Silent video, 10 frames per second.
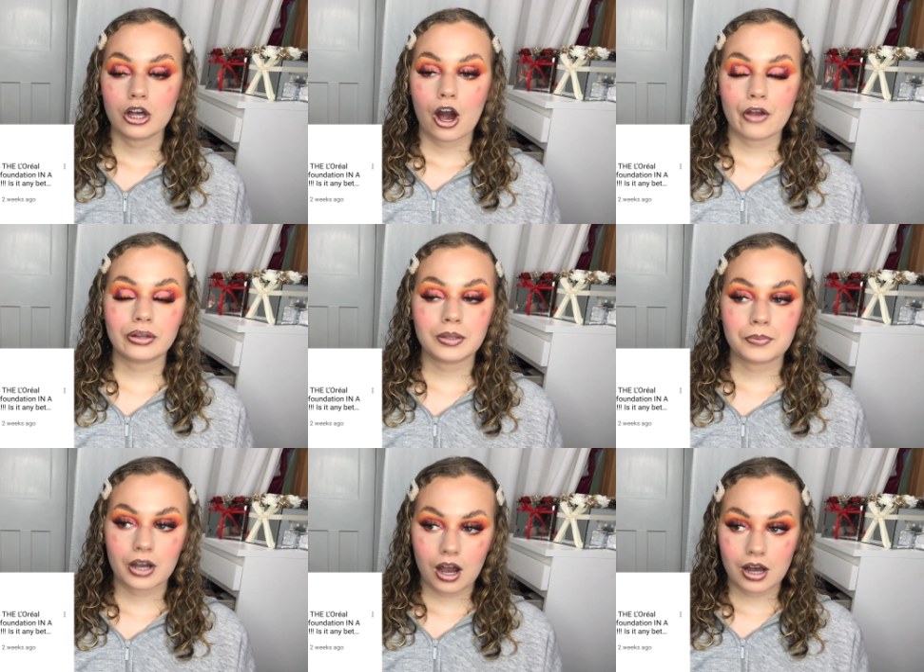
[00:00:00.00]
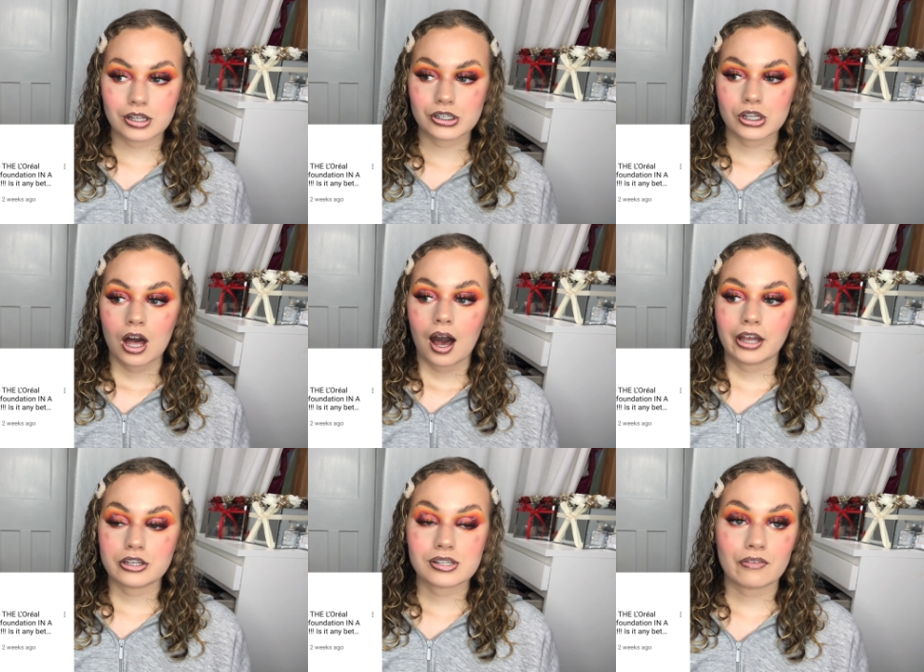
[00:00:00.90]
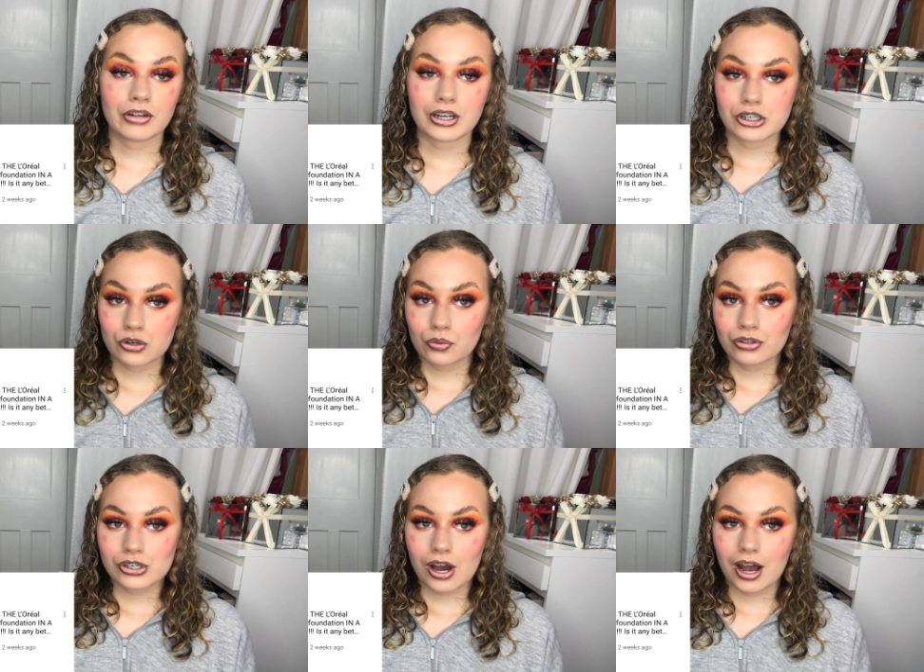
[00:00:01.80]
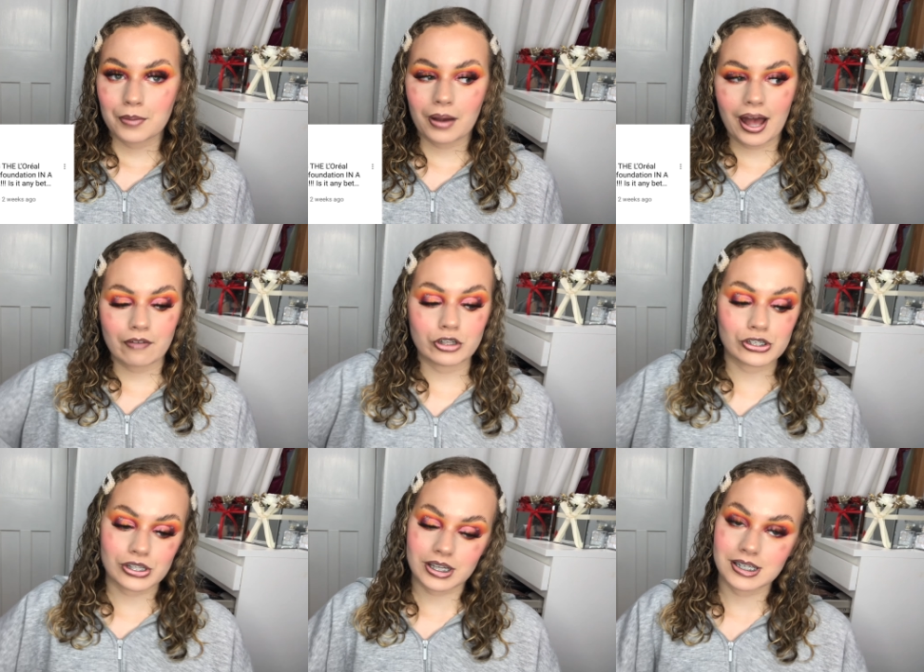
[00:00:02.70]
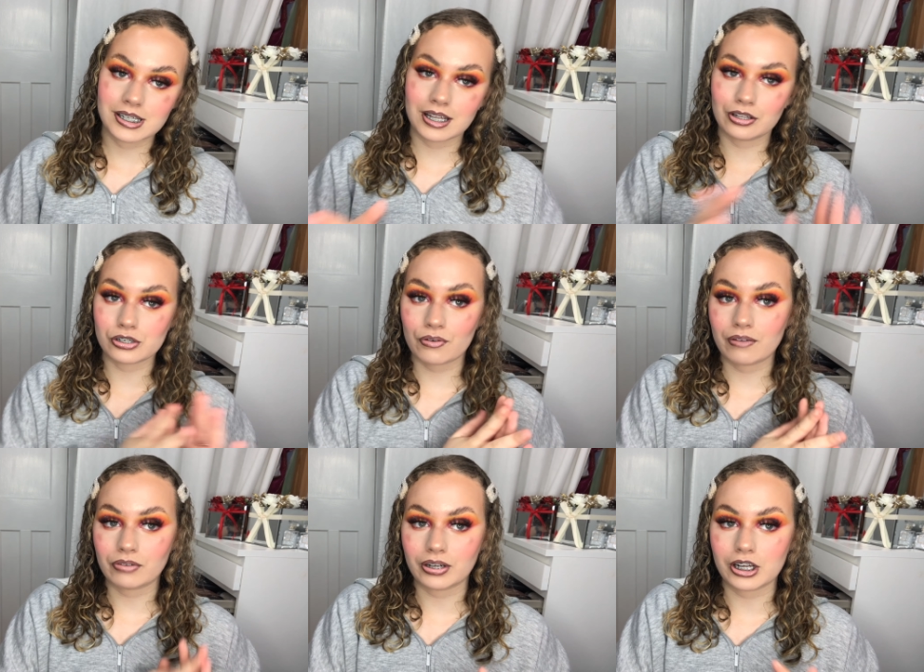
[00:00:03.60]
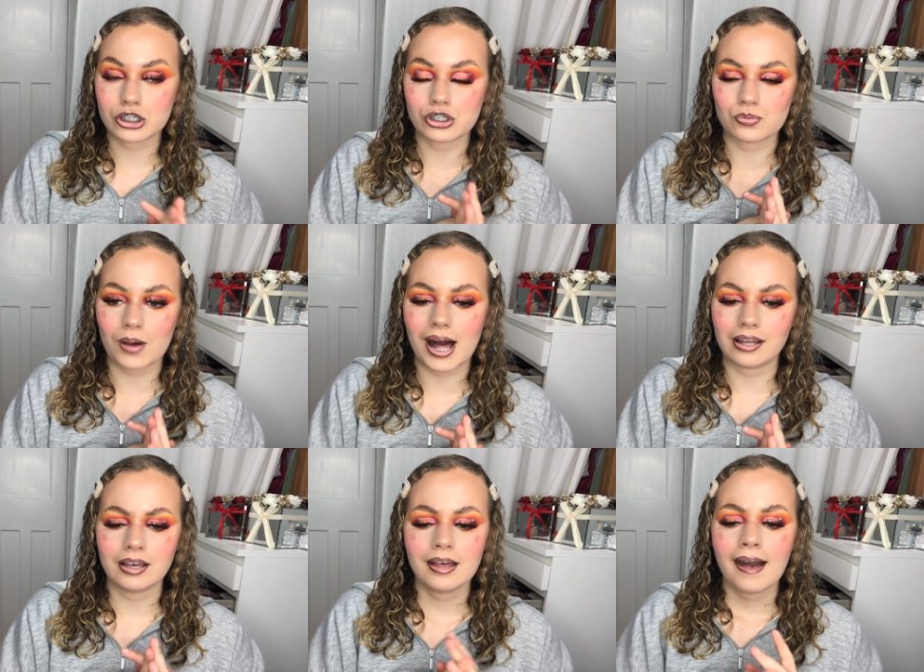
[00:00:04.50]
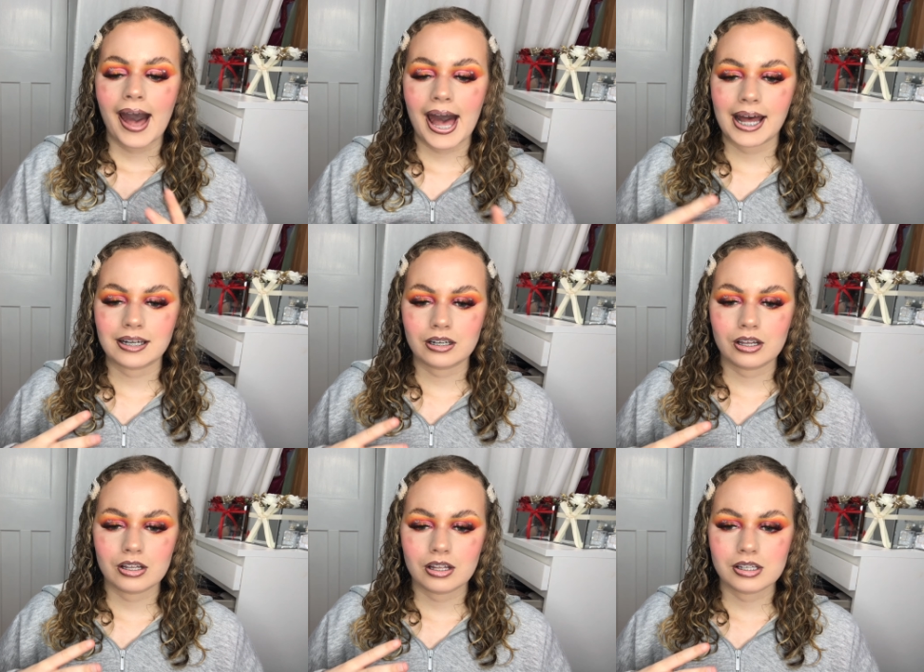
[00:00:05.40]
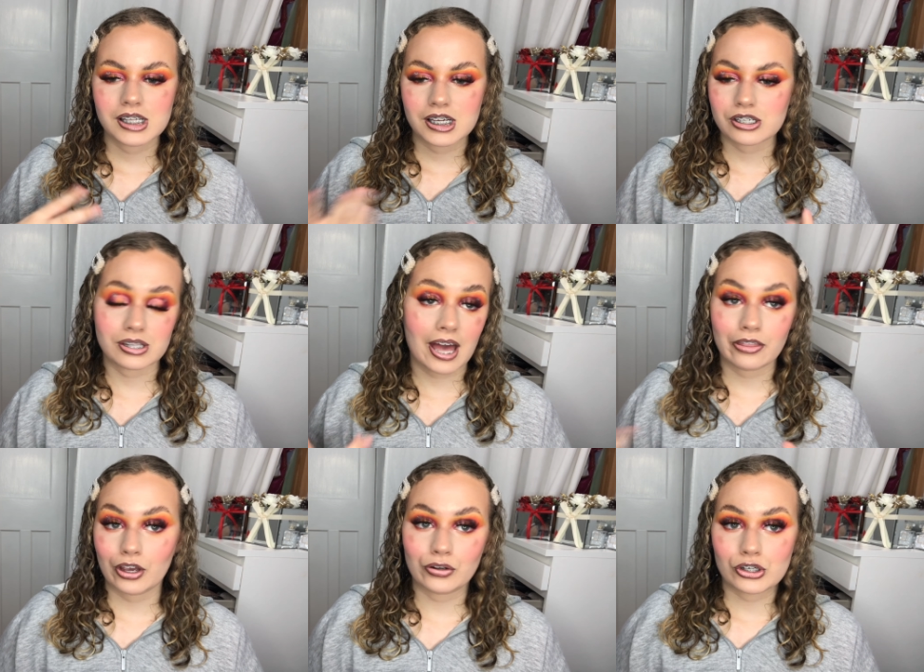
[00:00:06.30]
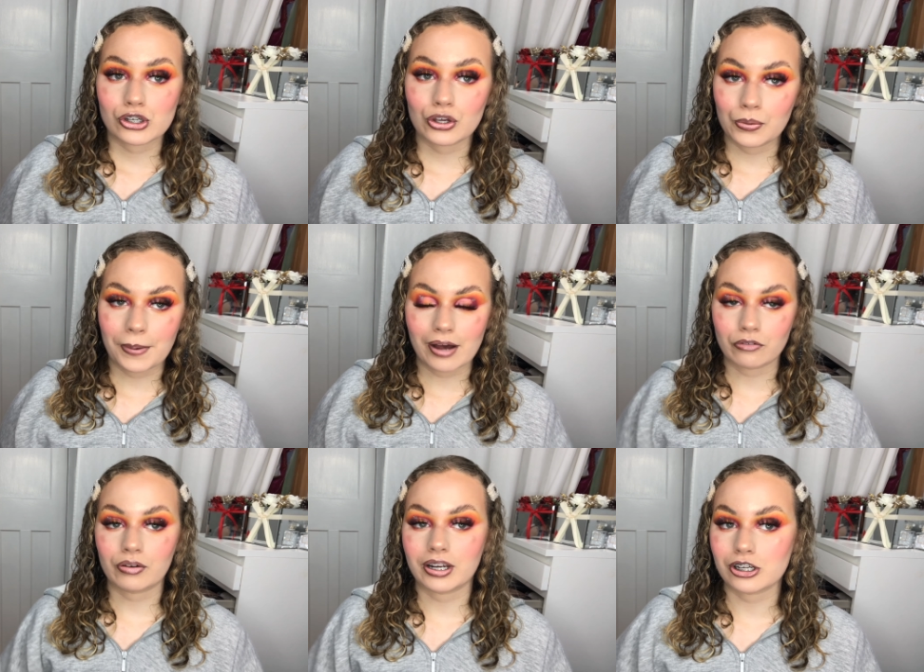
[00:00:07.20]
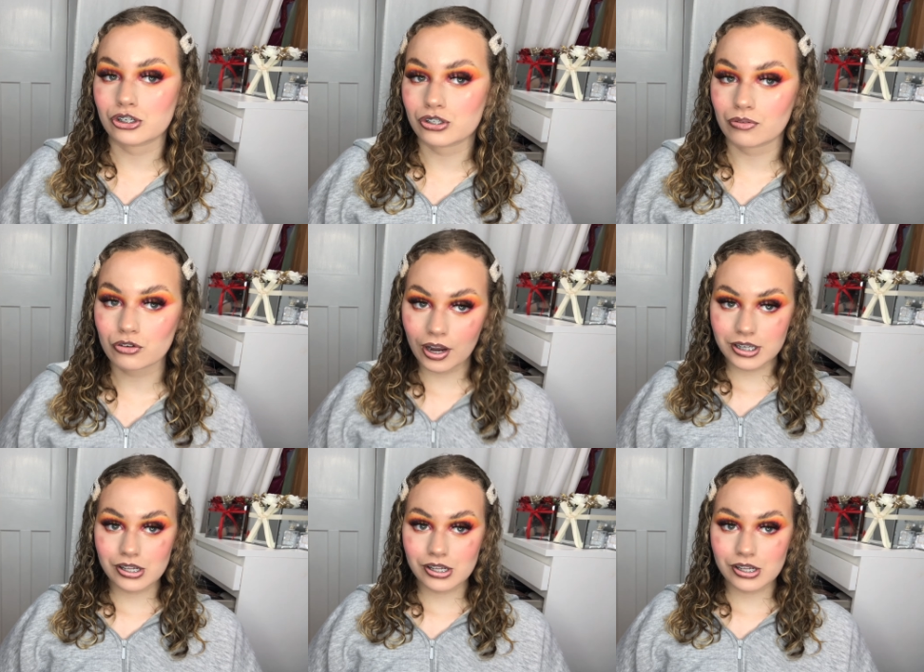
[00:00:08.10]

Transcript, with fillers: only because I use that foundation all the time I have used the Conceal and Define foundation as well and seeing as they're the only two powder foundations I've tried so